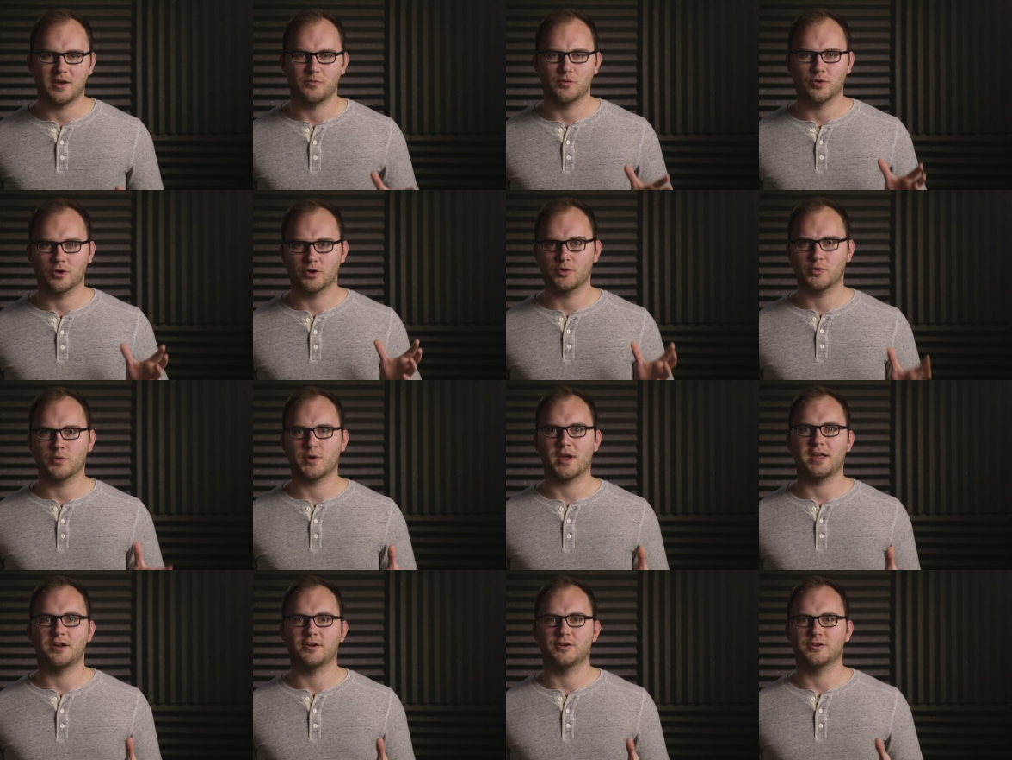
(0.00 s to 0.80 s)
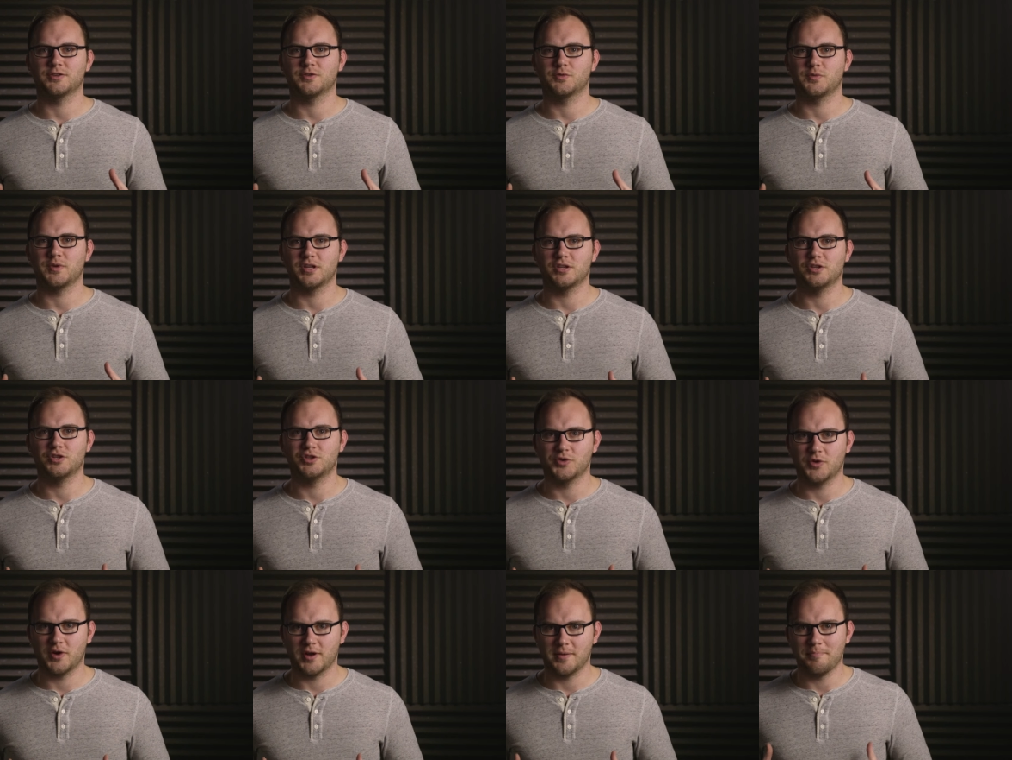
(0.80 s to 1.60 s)
We're creators, we
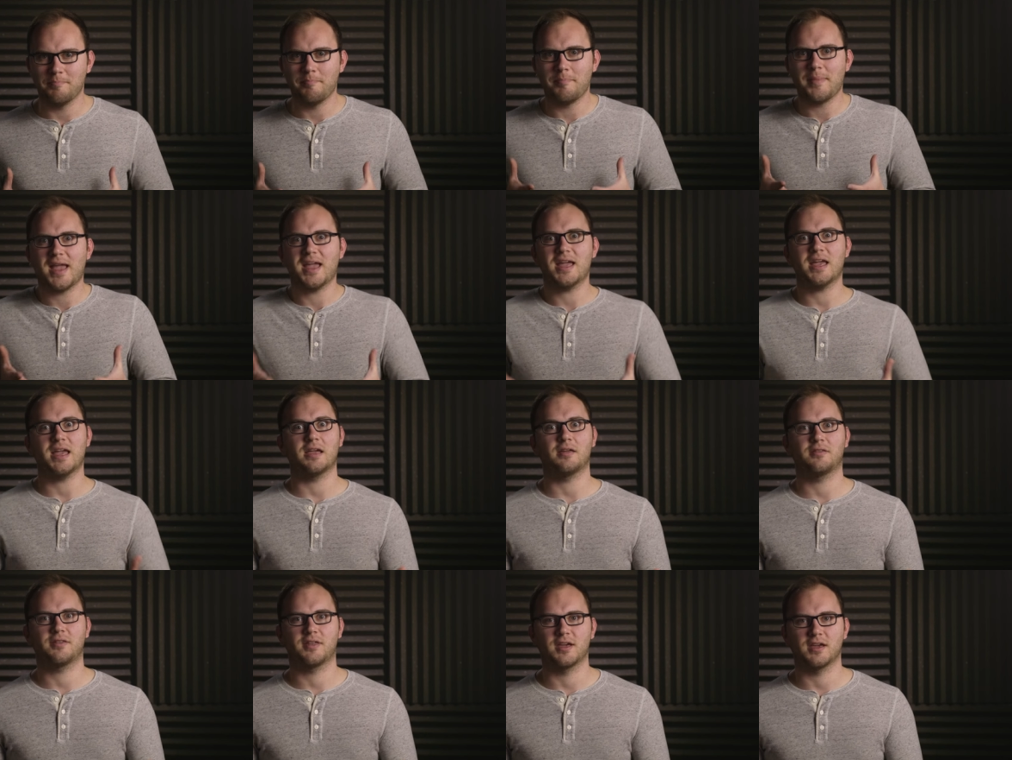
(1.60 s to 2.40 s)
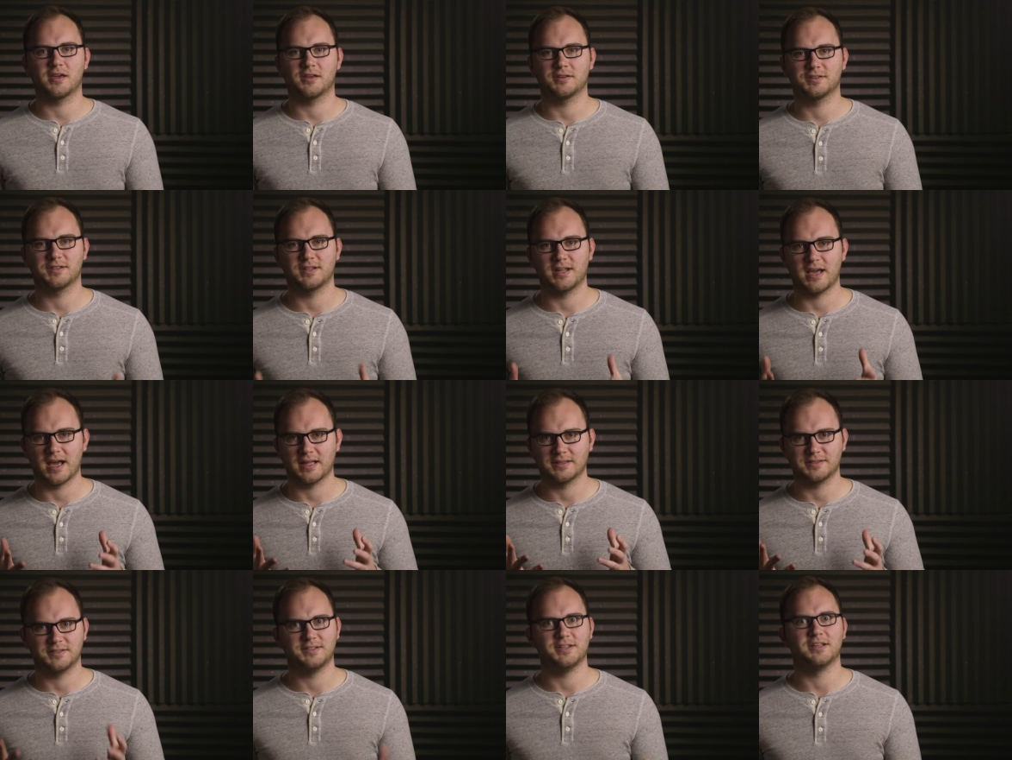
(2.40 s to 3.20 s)
enjoy making things,
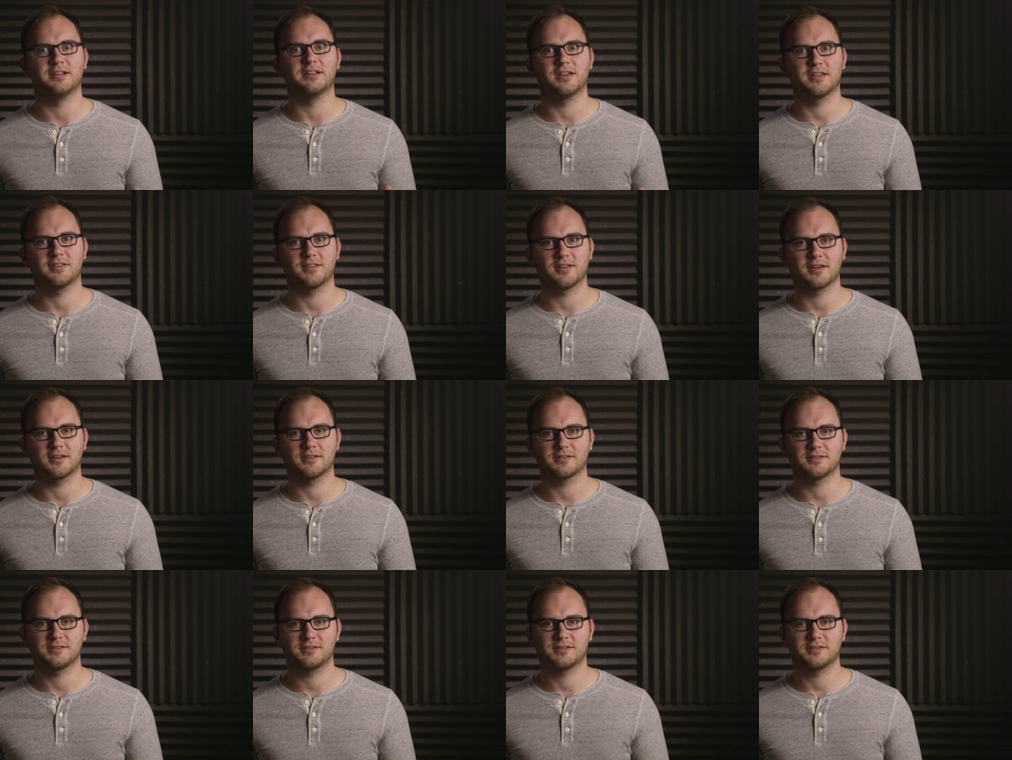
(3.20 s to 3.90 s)
not stealing things.